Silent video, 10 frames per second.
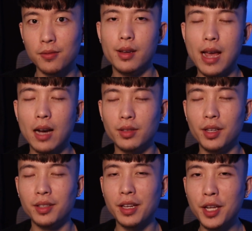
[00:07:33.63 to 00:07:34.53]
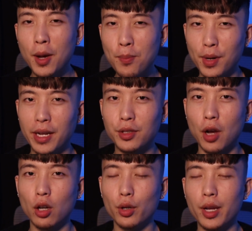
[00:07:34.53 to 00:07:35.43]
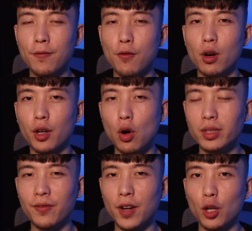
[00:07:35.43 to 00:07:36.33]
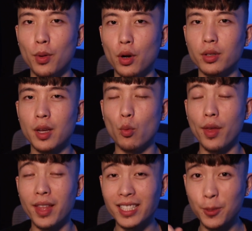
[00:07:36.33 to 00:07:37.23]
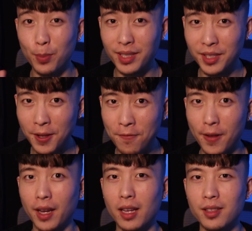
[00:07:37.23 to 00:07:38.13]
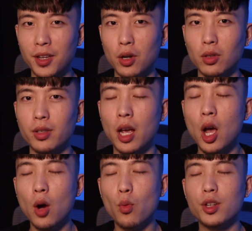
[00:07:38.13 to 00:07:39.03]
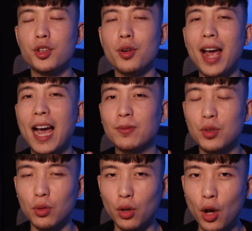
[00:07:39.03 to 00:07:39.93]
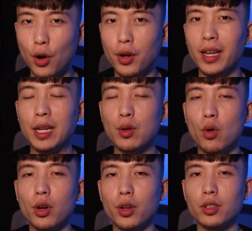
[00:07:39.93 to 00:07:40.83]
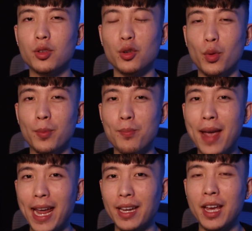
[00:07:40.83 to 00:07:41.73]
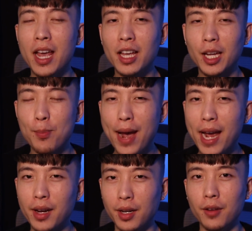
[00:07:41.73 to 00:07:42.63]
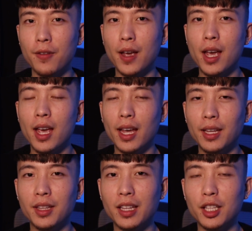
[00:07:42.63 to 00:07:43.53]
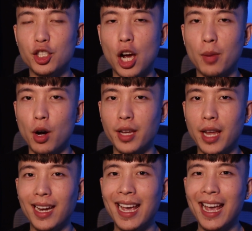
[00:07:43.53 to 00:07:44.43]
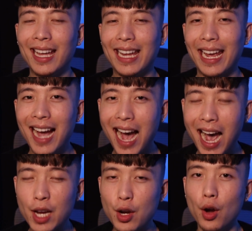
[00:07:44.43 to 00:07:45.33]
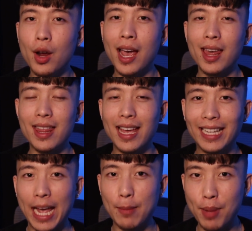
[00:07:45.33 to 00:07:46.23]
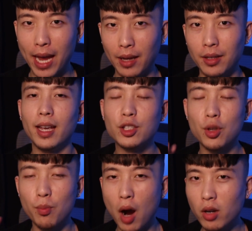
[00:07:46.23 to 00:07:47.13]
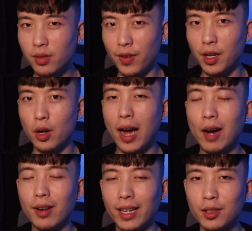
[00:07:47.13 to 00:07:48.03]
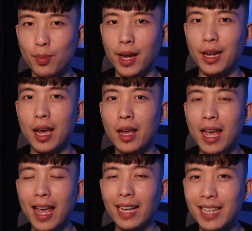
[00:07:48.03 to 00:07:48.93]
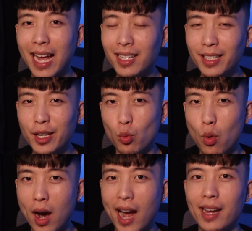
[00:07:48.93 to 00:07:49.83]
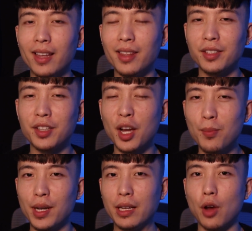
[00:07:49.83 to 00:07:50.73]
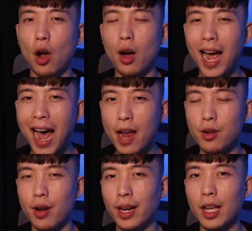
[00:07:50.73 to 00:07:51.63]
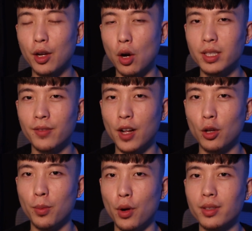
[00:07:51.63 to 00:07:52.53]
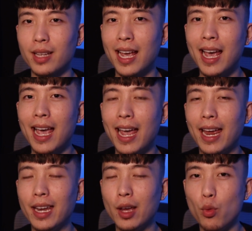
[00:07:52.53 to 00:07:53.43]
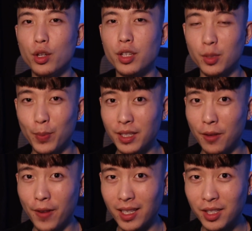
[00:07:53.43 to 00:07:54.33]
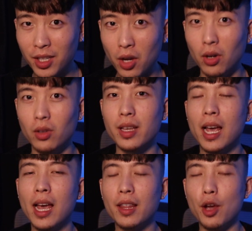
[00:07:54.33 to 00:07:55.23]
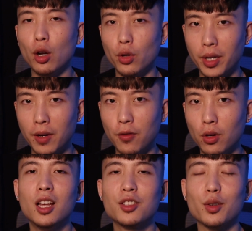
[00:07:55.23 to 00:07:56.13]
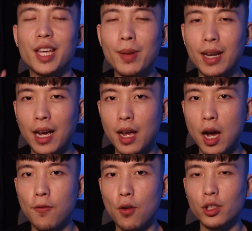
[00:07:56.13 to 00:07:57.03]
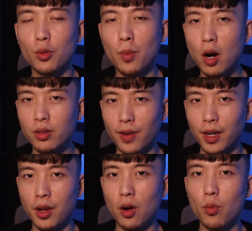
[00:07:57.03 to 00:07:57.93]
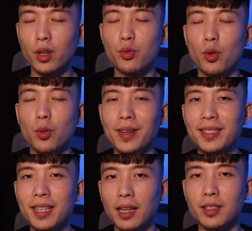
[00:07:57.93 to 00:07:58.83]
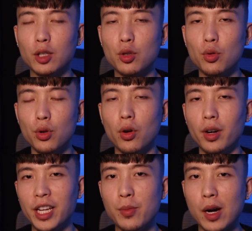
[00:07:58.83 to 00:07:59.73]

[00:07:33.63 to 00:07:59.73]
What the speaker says: Now, these companies are looking for Go developers with specific skills, which you have to learn in order to remain competitive in the job market, get higher, then get paid. In tomorrow's video, I'll explain exactly why these companies are hiring Go developers and which specific skills they are looking for. So keep an eye out for tomorrow's video, which will be sent to your email